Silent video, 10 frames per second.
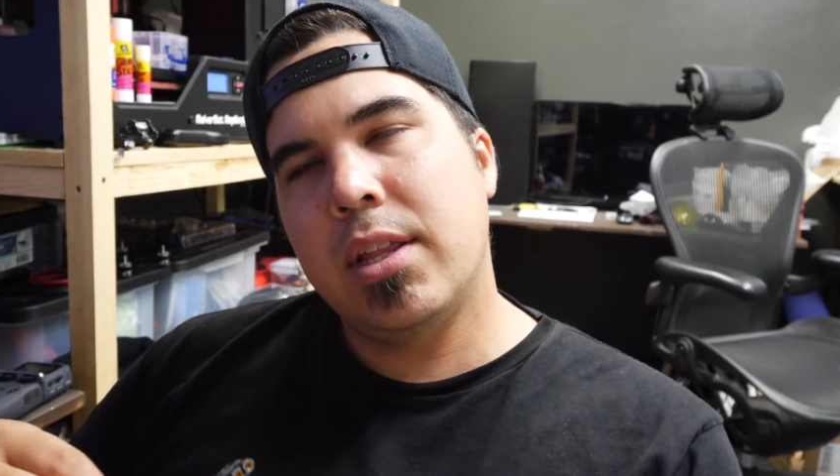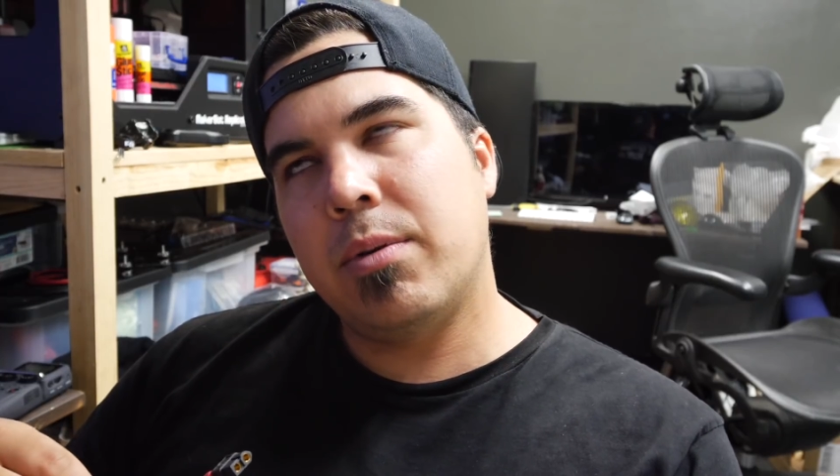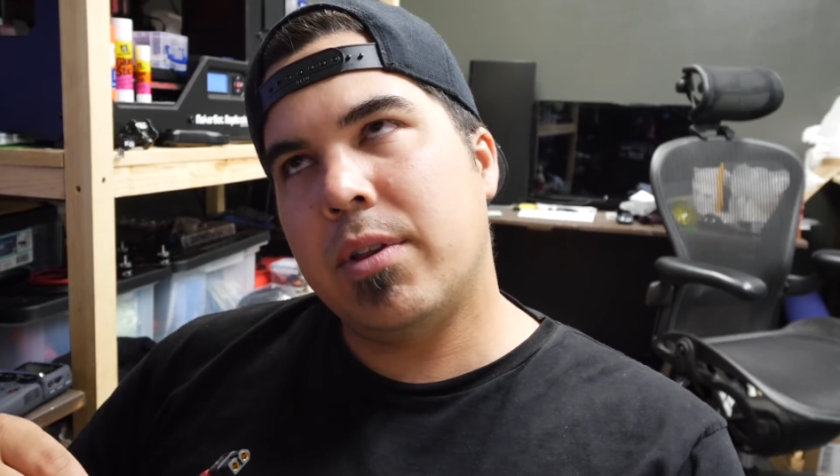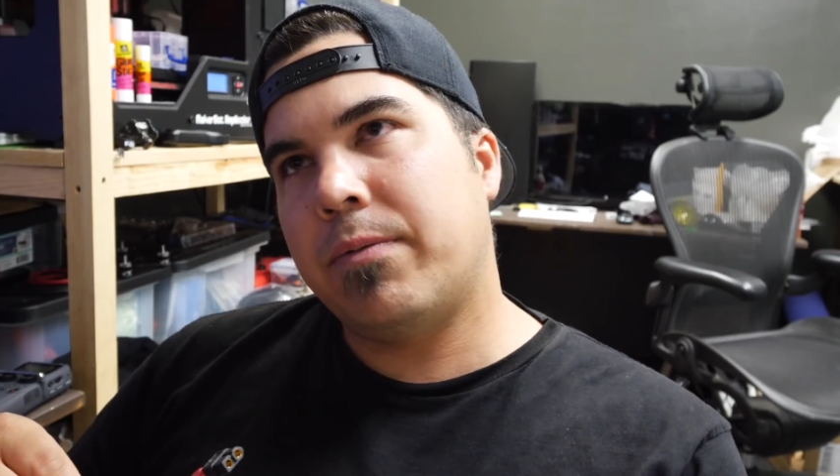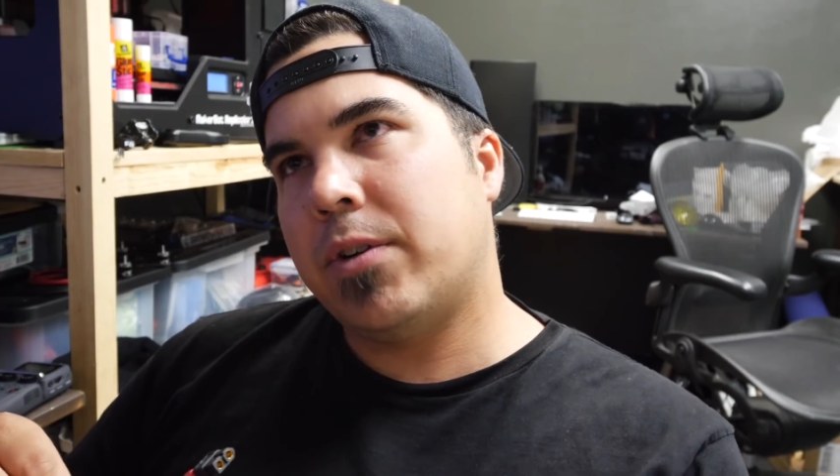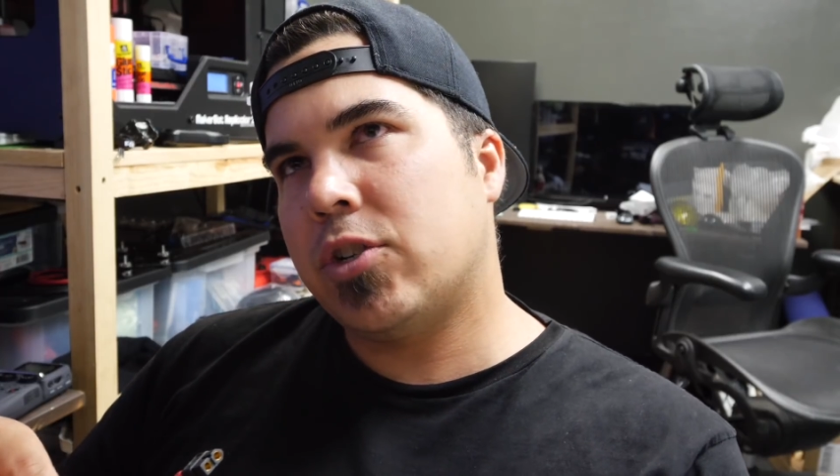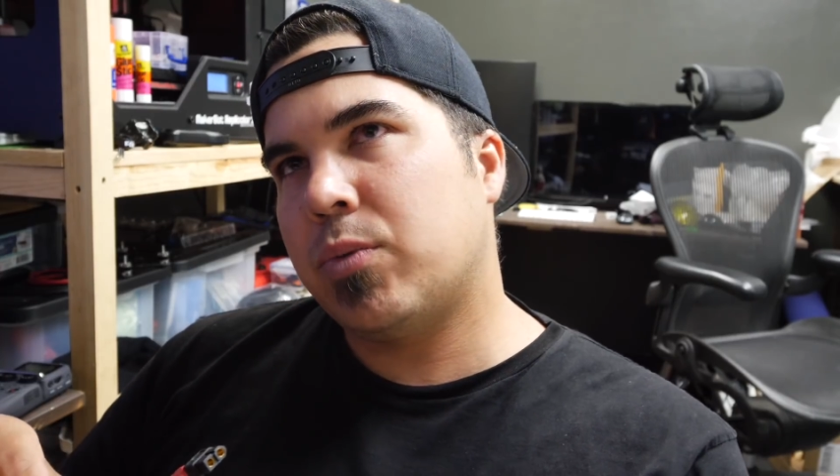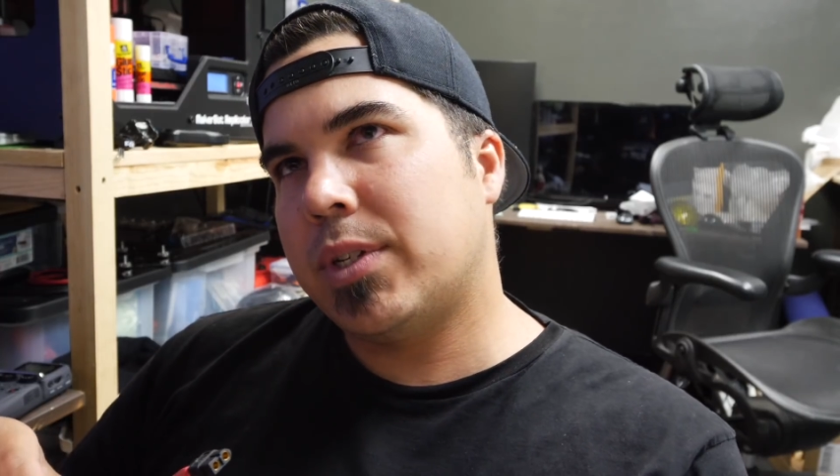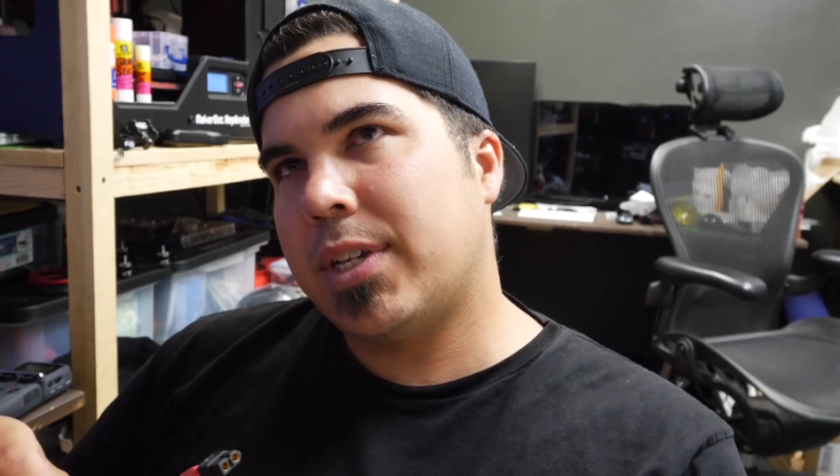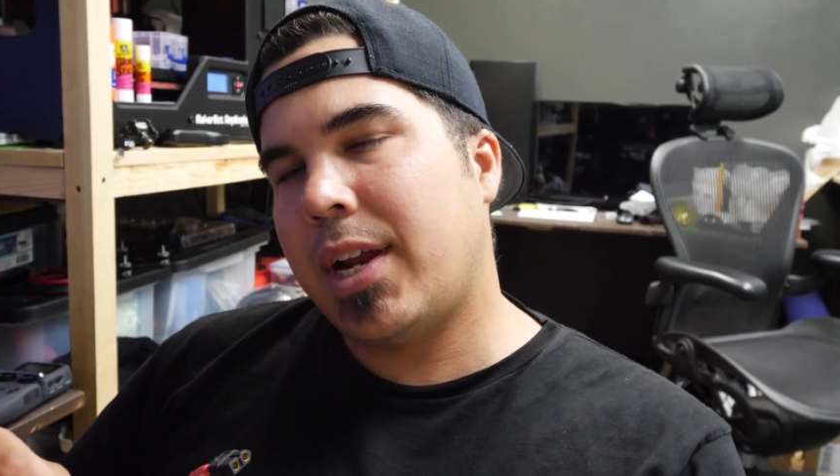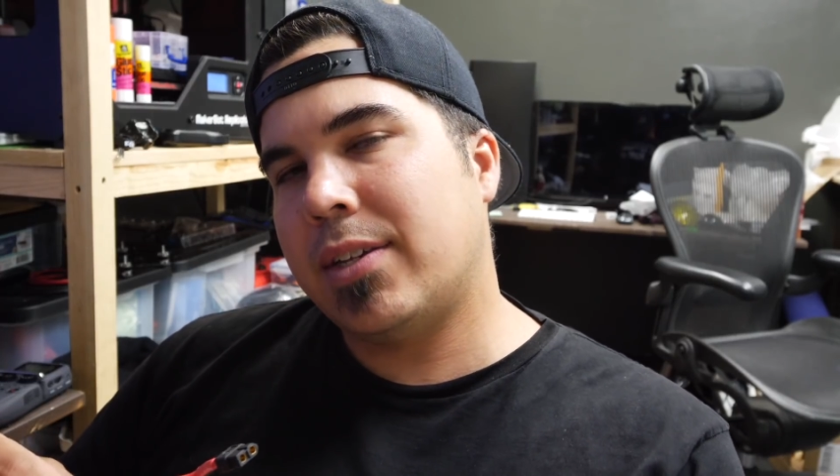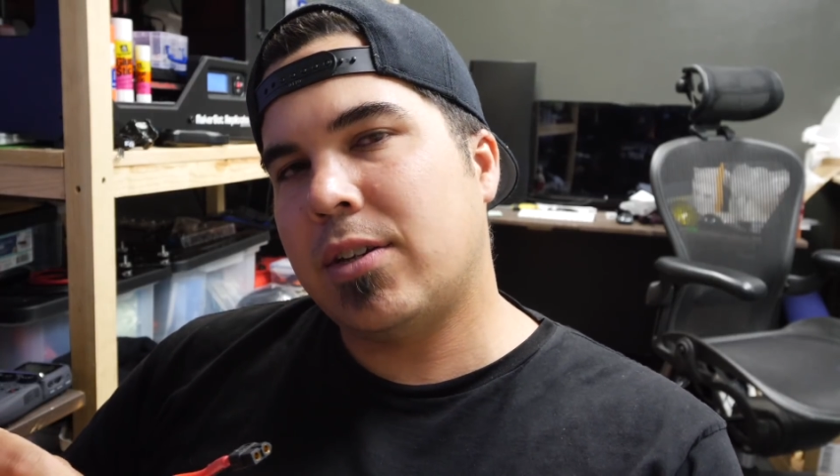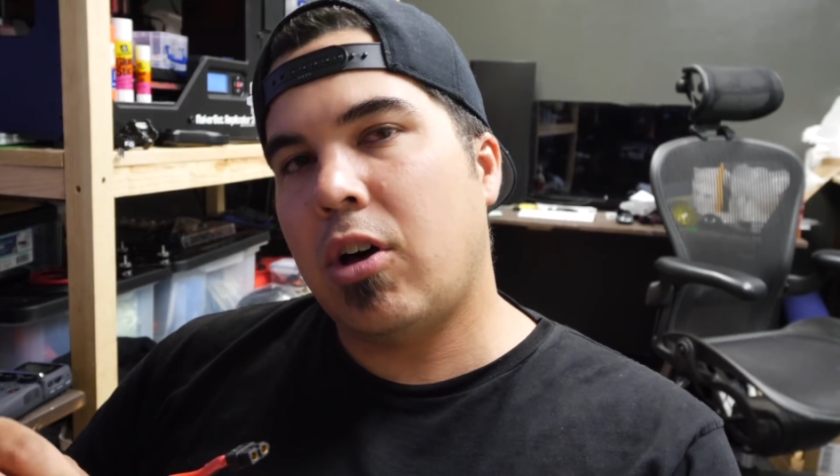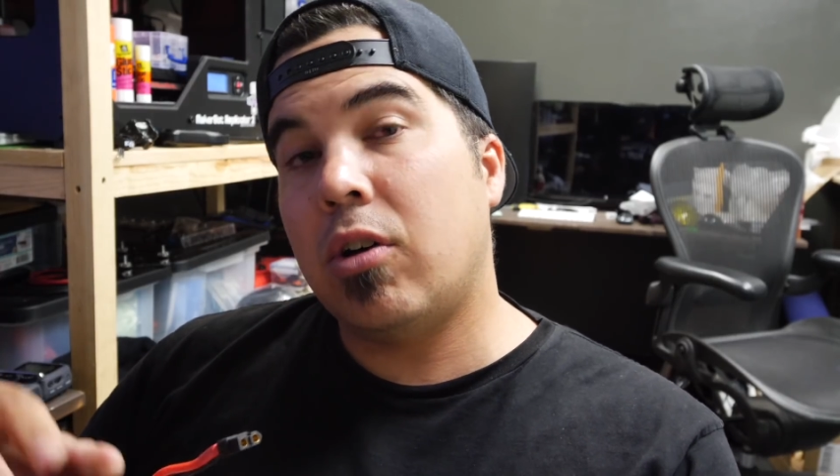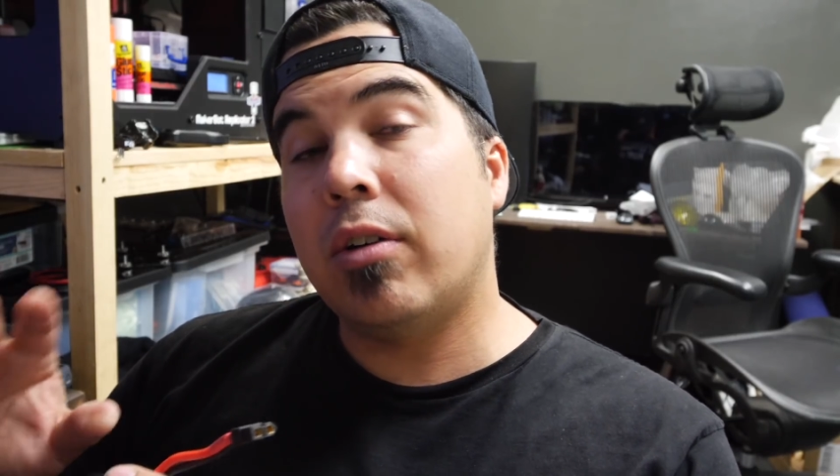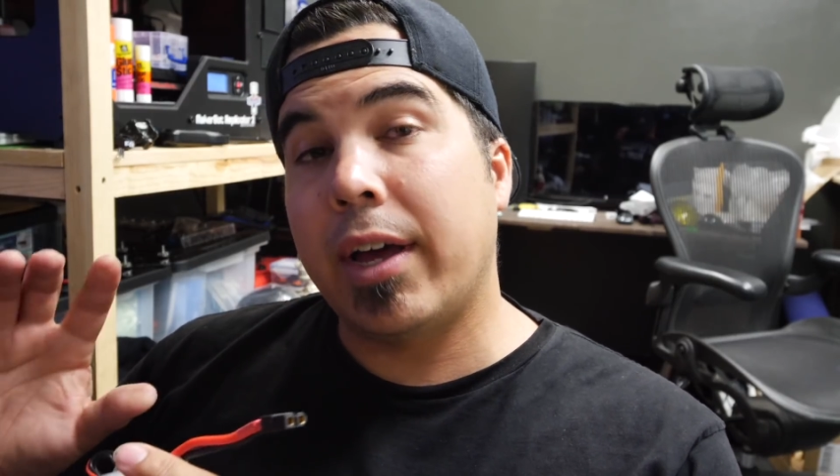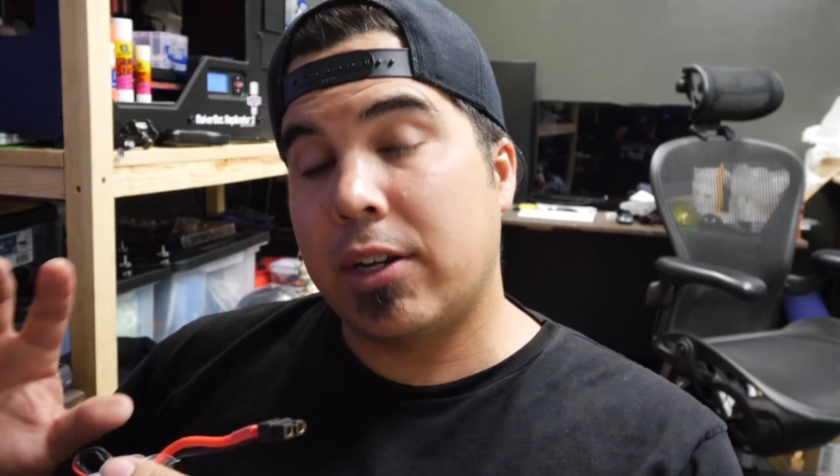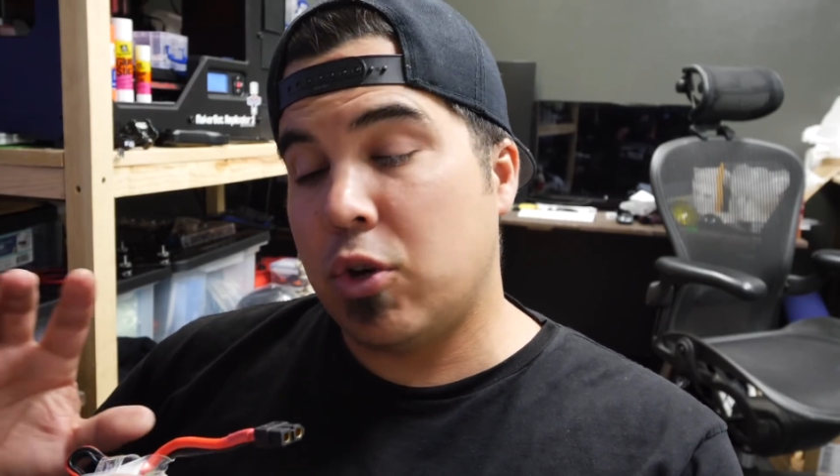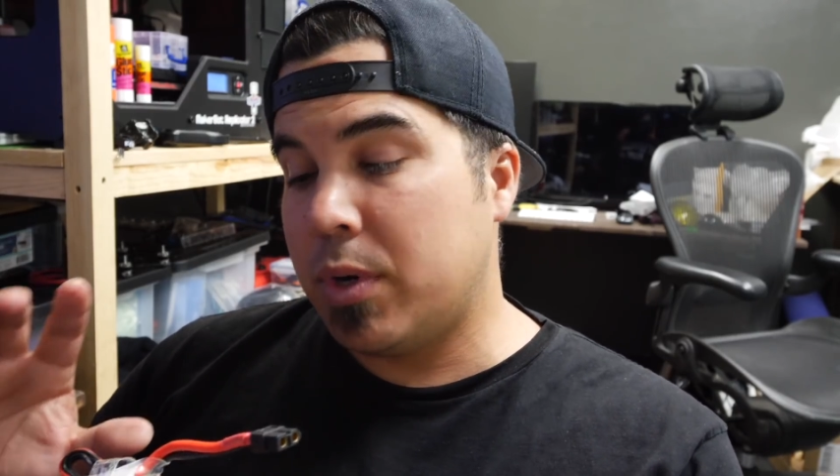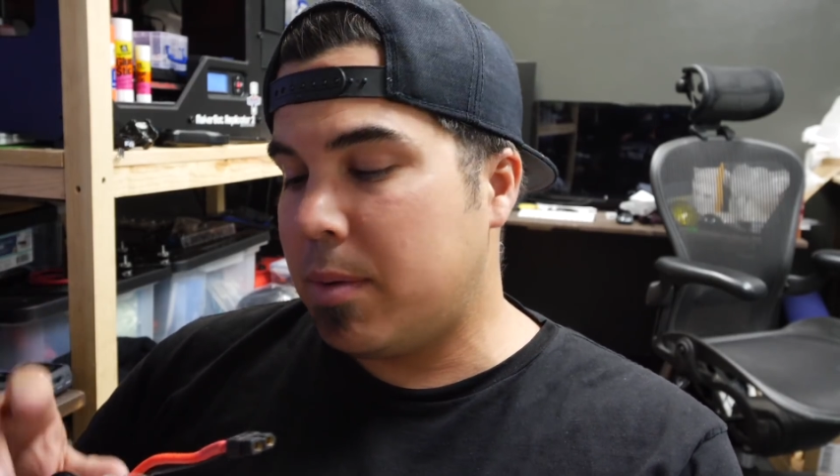They were the first ones that I saw
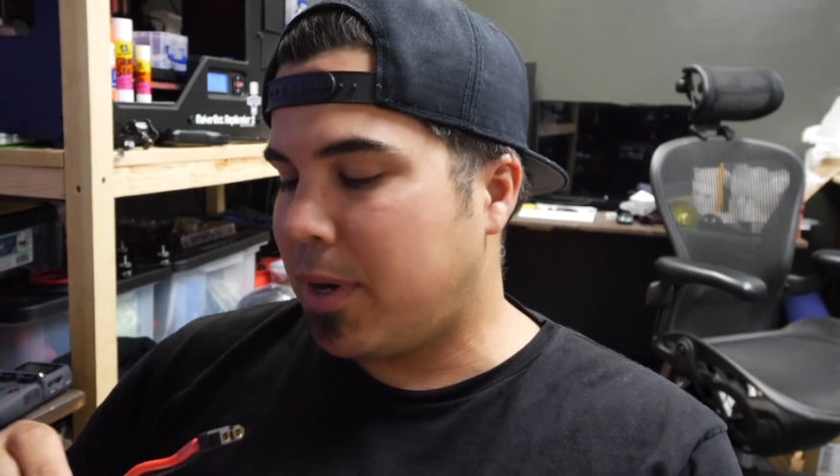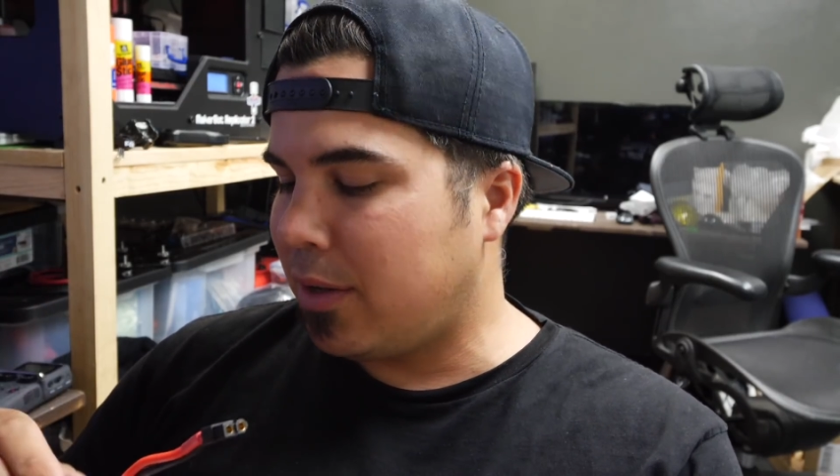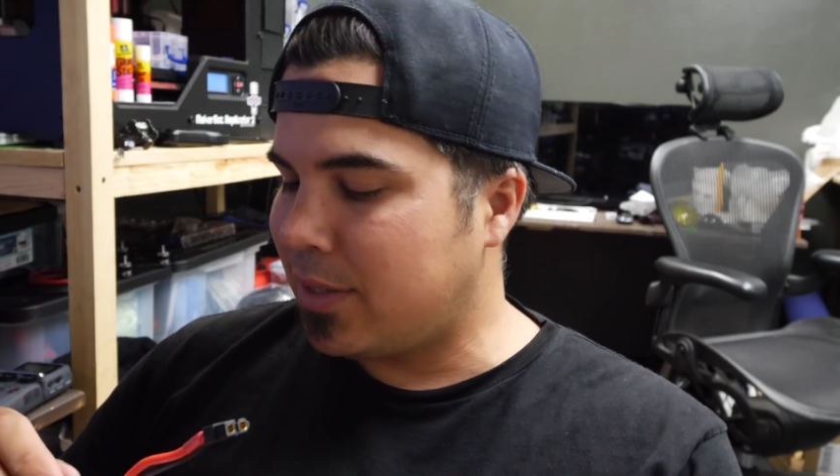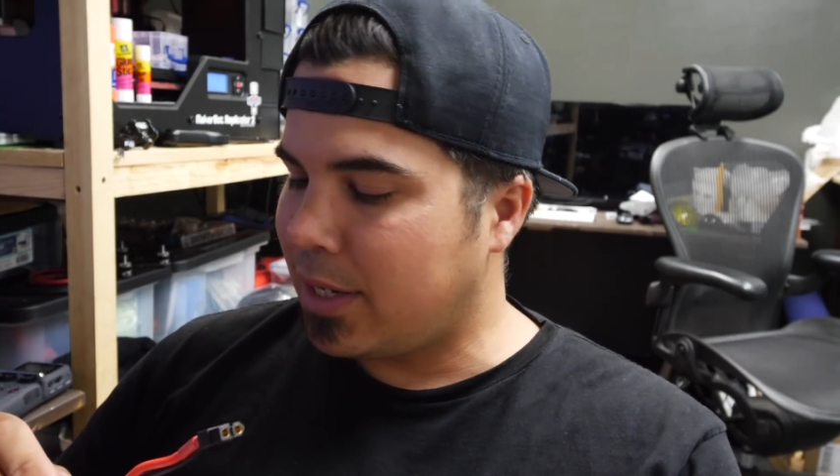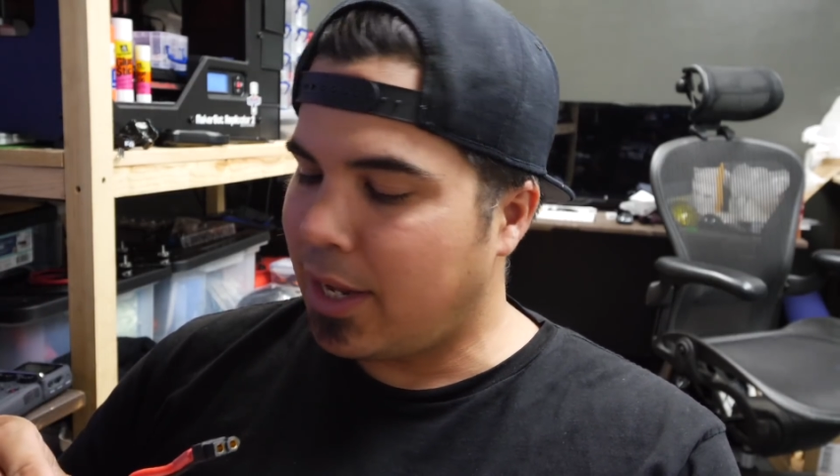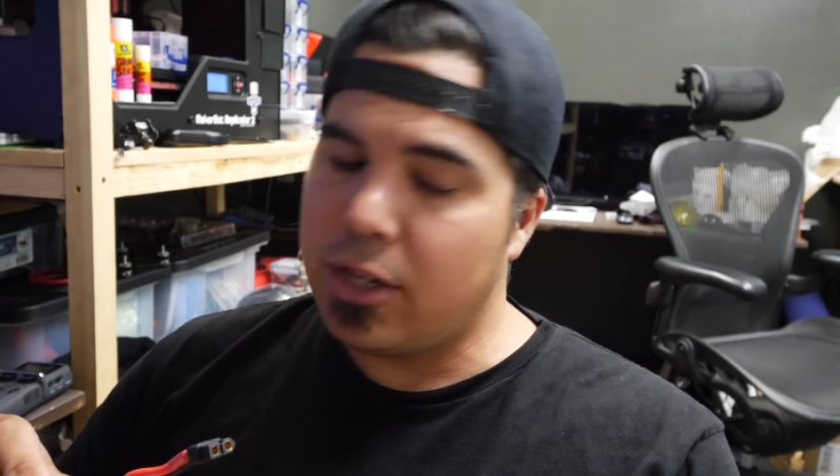like doing it, but I was like,